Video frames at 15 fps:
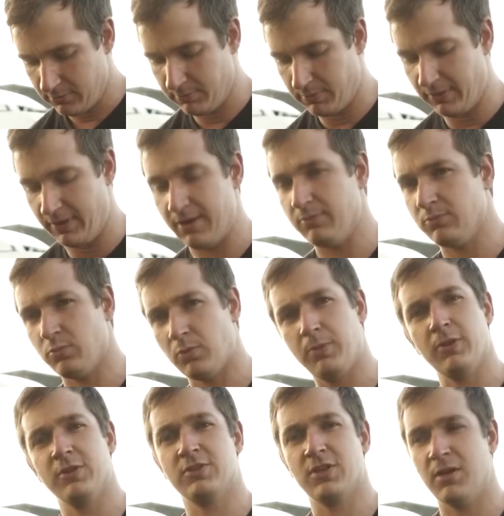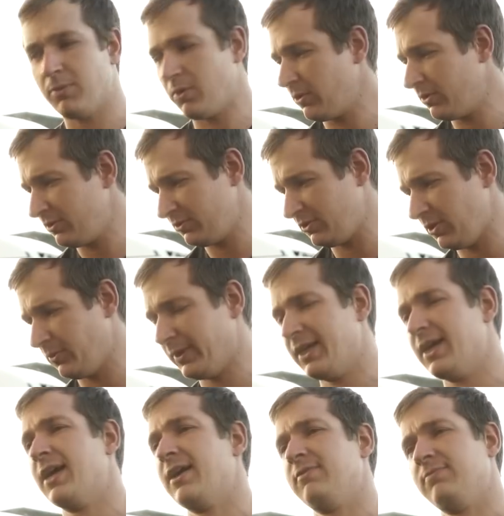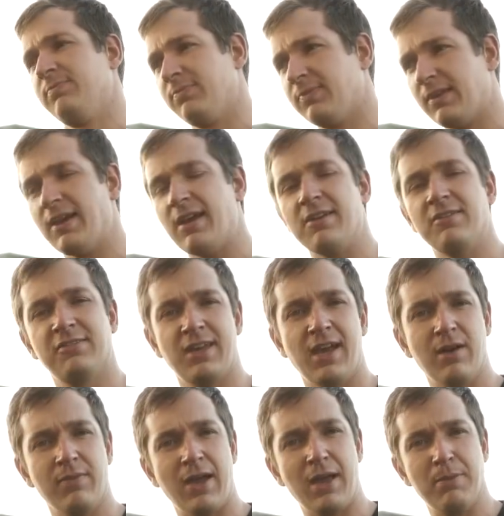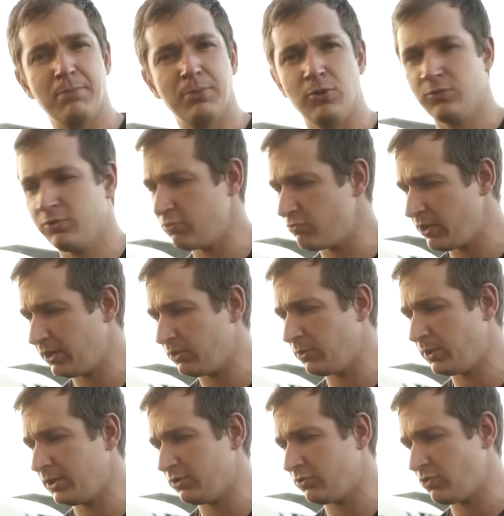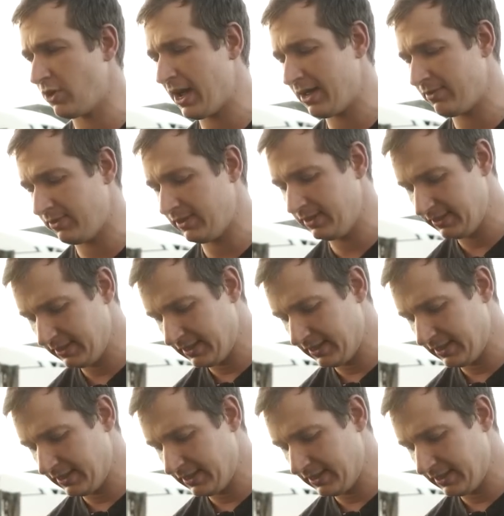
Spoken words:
But then we'll put the turbo on, see what we get, and see how that improves the real world driving.